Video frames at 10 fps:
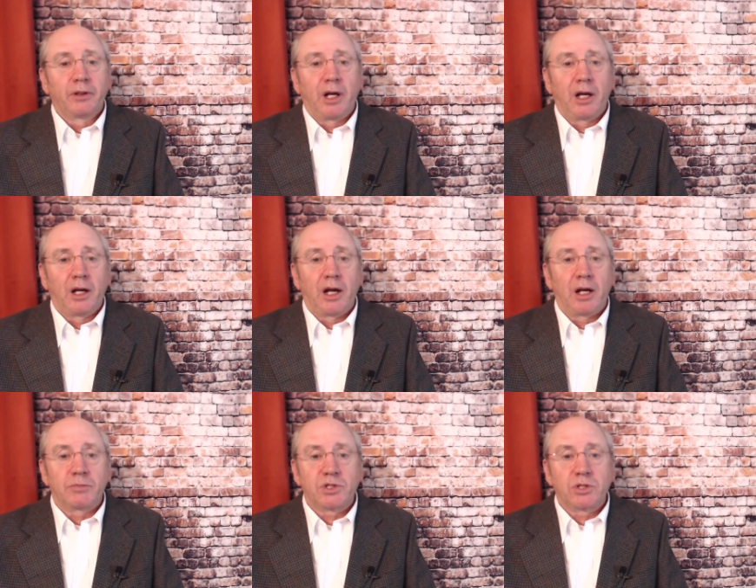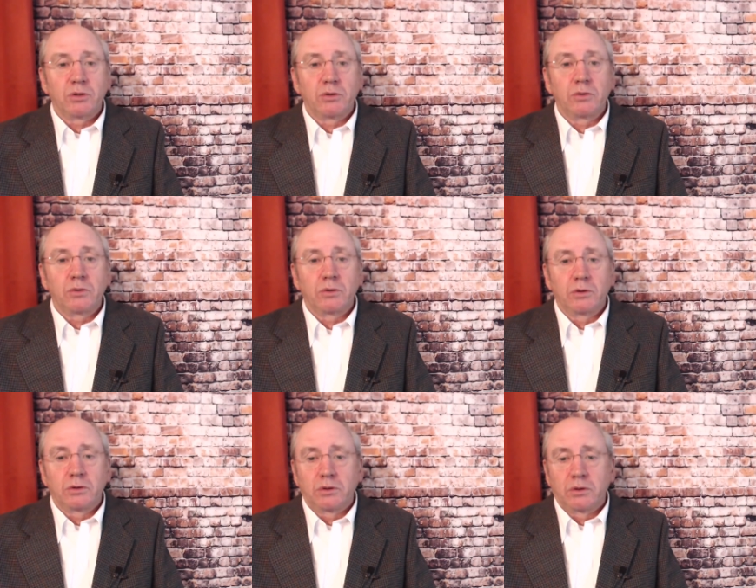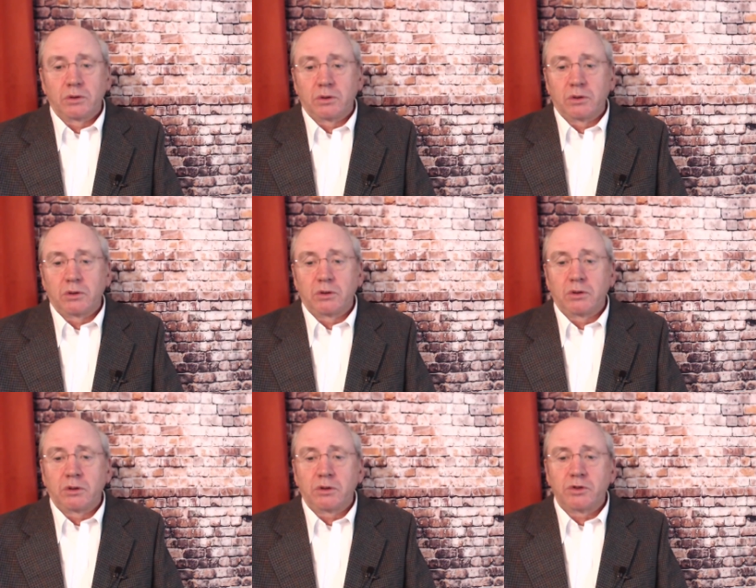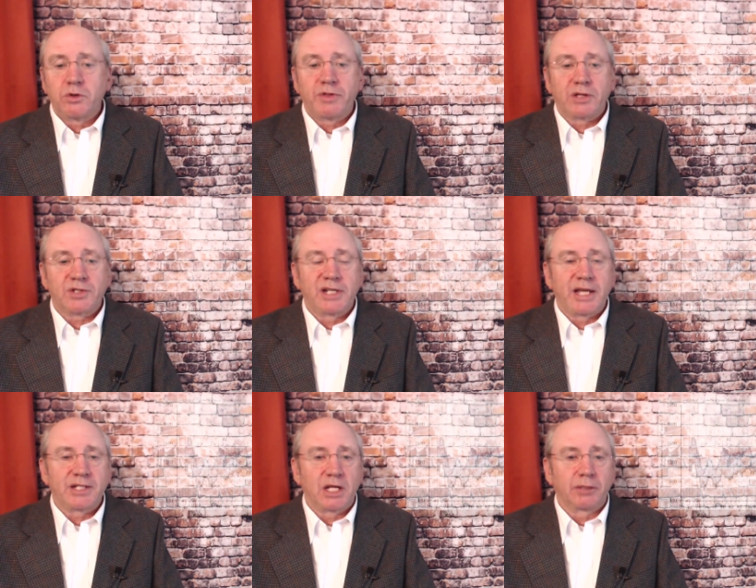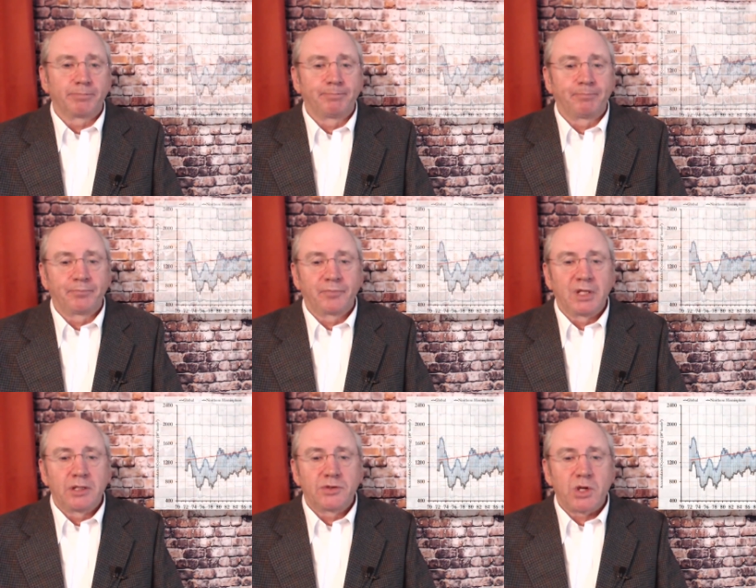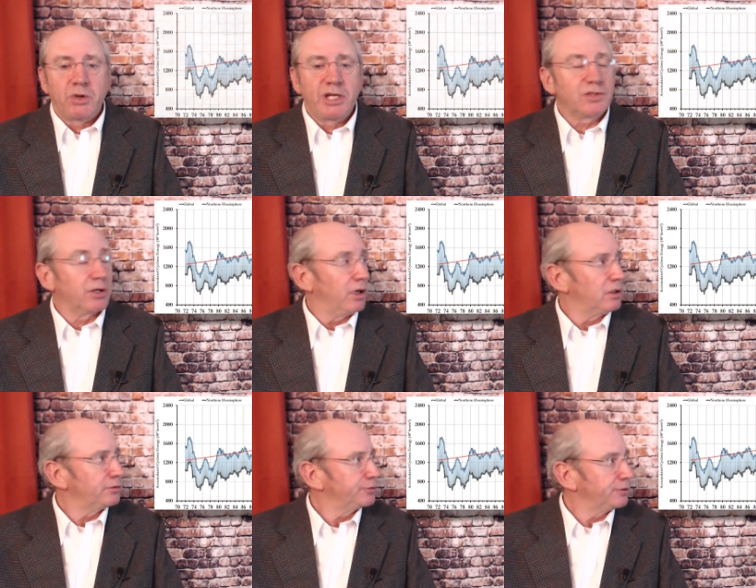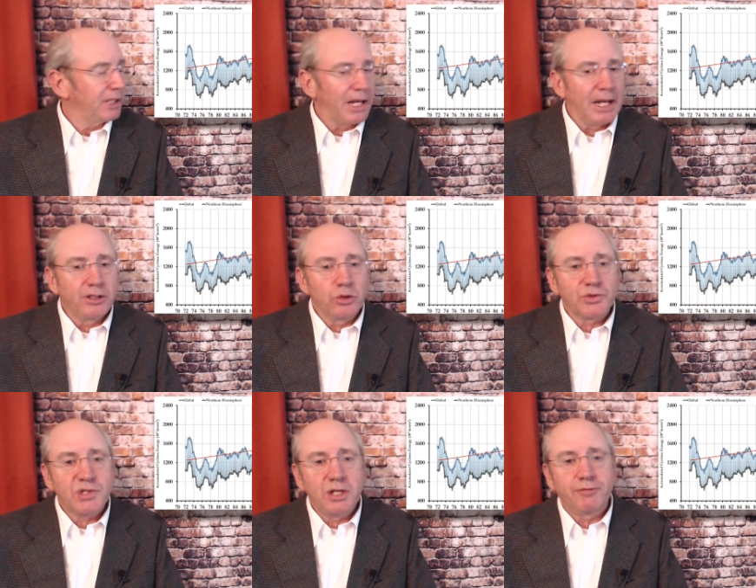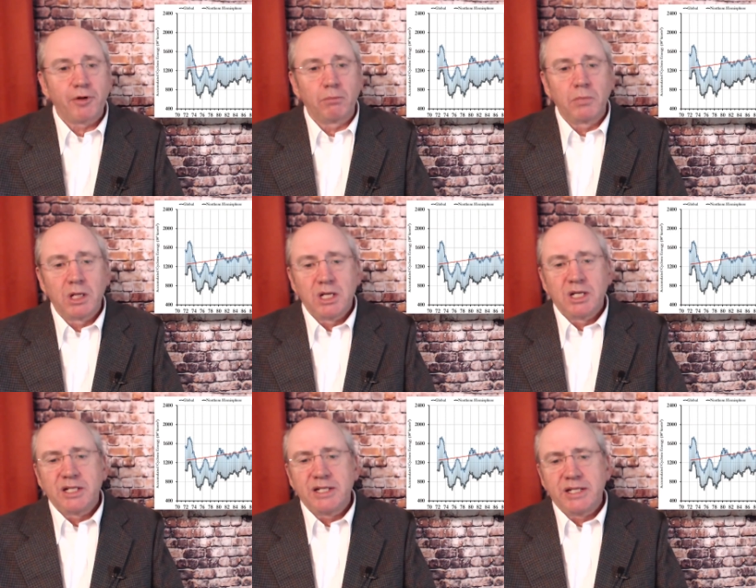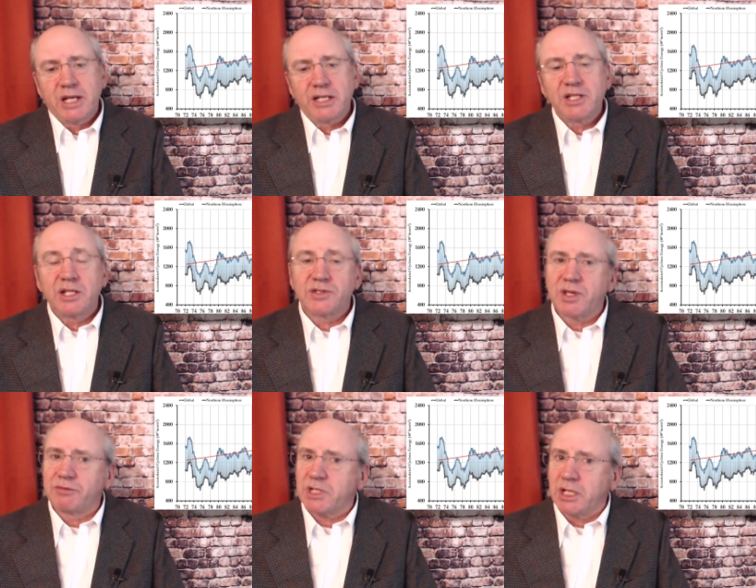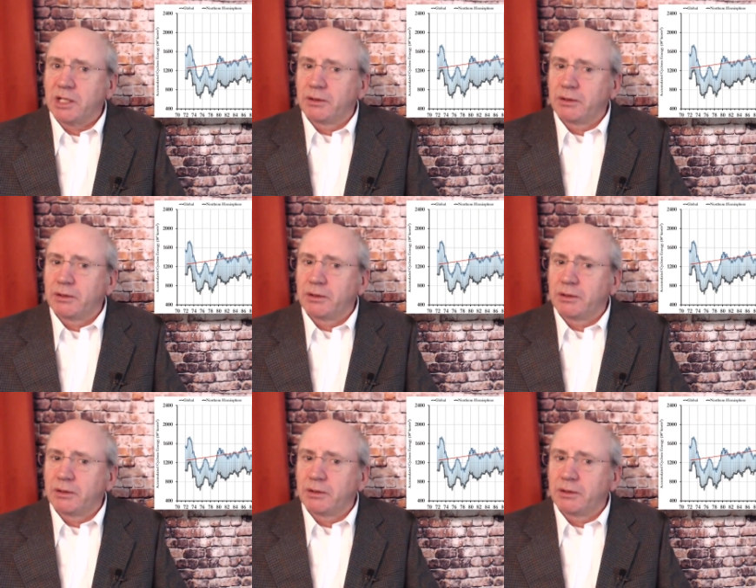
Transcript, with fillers: uh, up to 2018. So here's the graph, and you'll see from 1970,